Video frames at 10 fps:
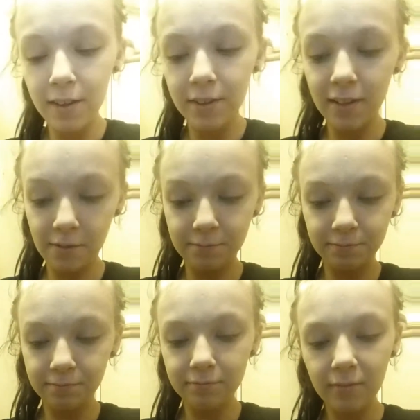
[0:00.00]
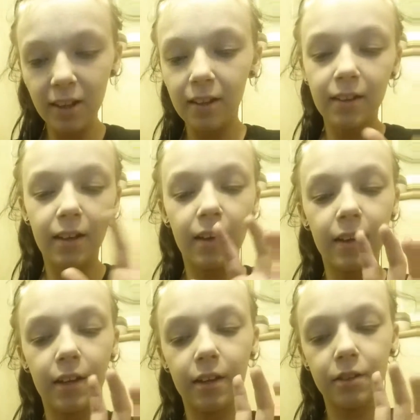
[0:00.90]
So,
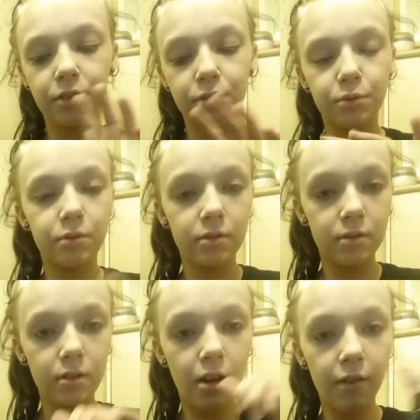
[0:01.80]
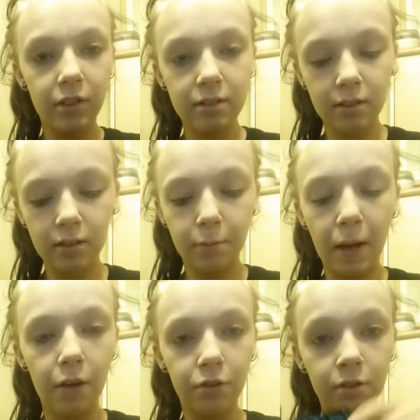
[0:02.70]
I use, obviously, the
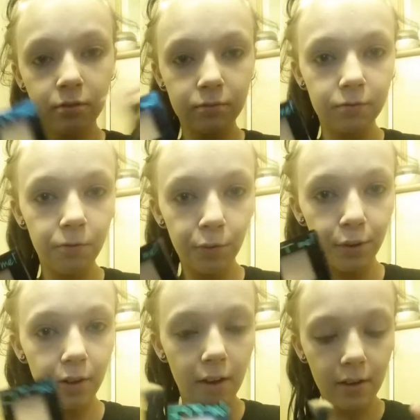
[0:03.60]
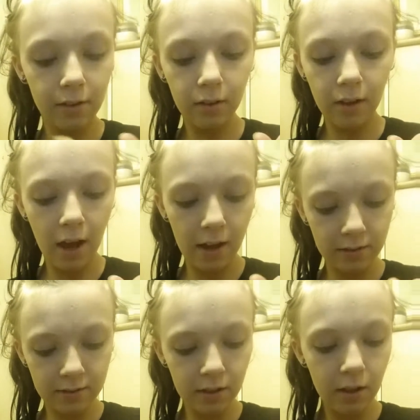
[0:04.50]
powder for
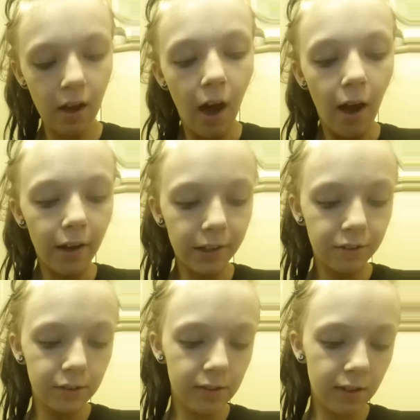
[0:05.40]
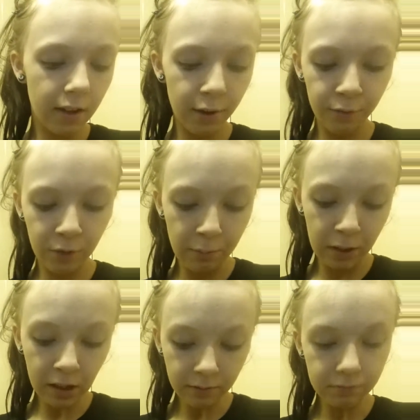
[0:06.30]
last. I use the Fit
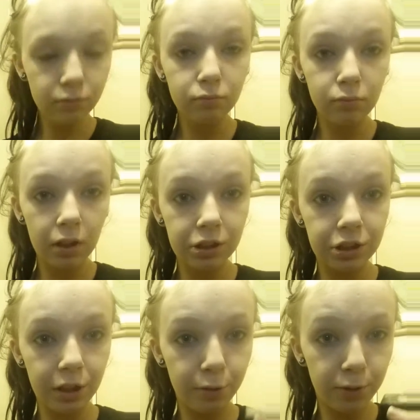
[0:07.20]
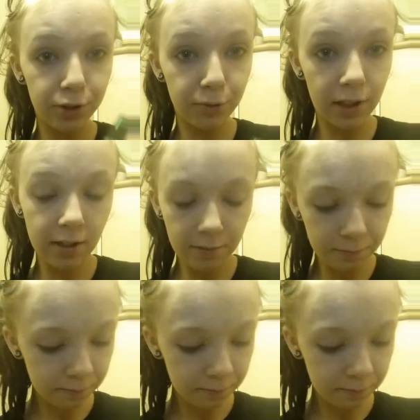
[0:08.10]
Me in shade 120.